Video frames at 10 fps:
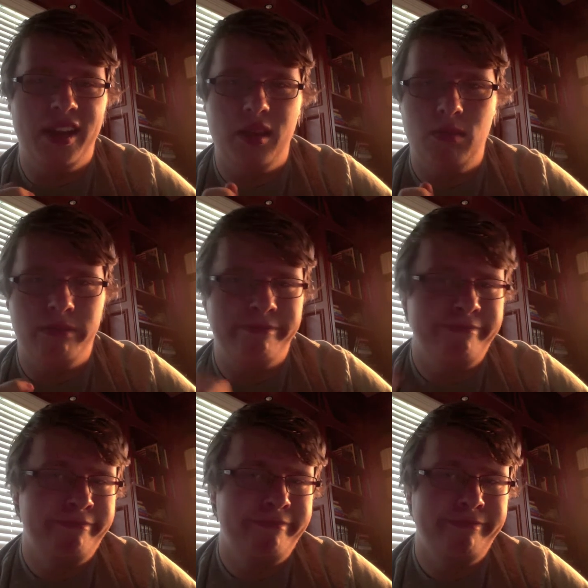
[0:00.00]
it.
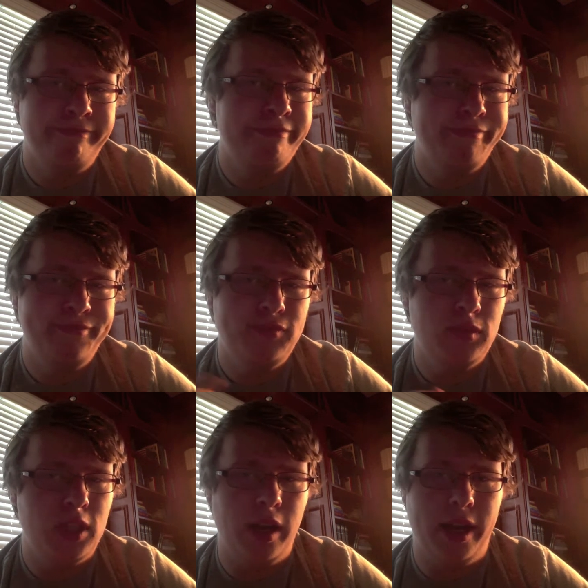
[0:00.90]

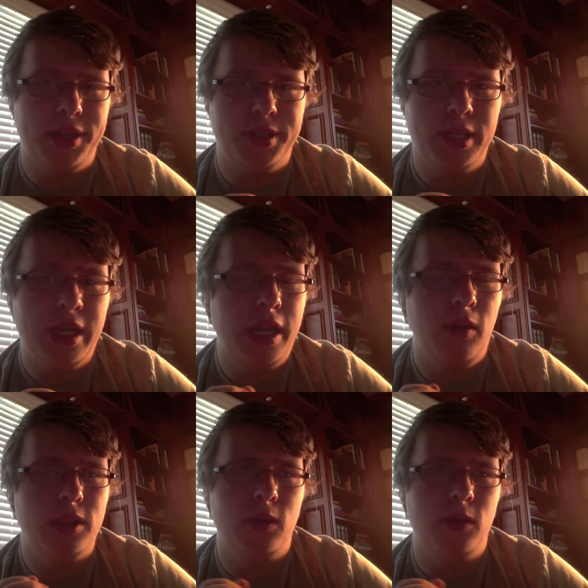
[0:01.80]
Sorry, guys, it wasn't